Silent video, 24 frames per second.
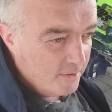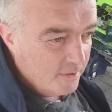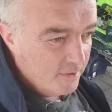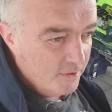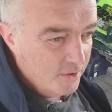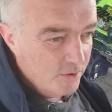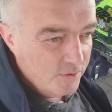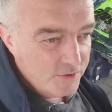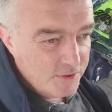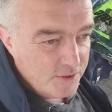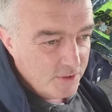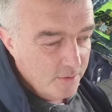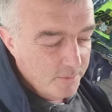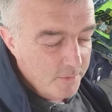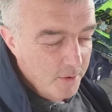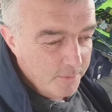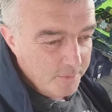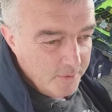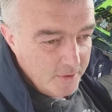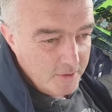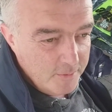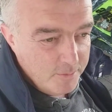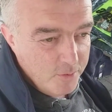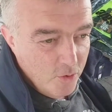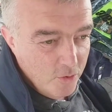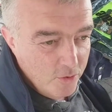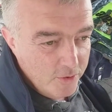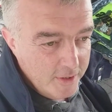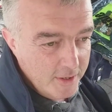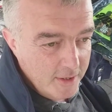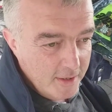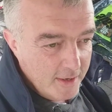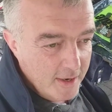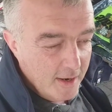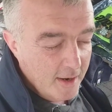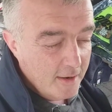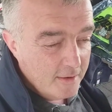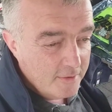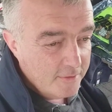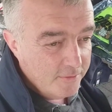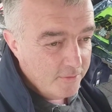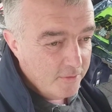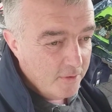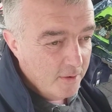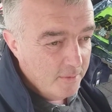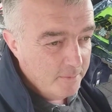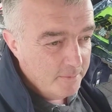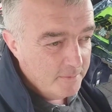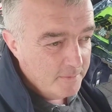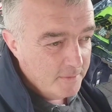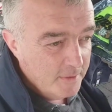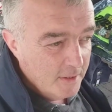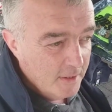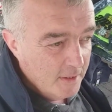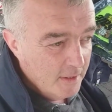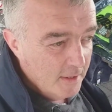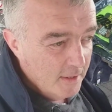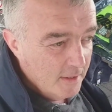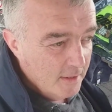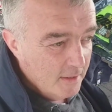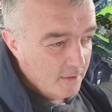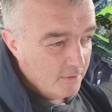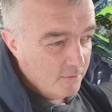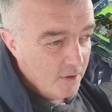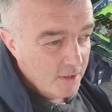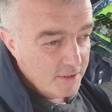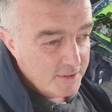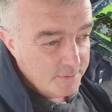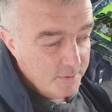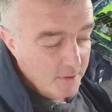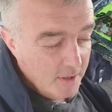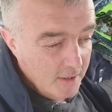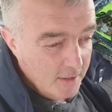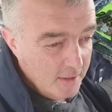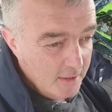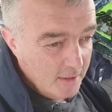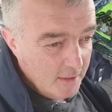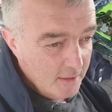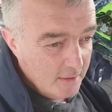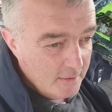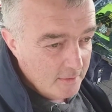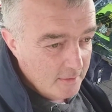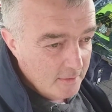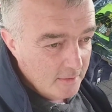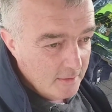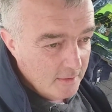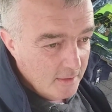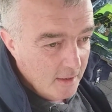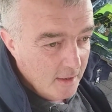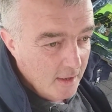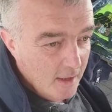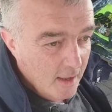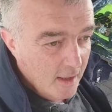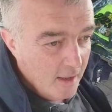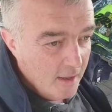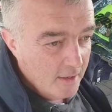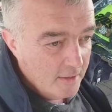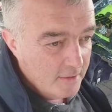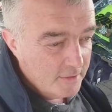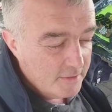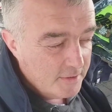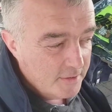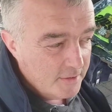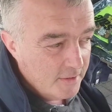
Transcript: used to come up on a pony and cart from Crossmolina, and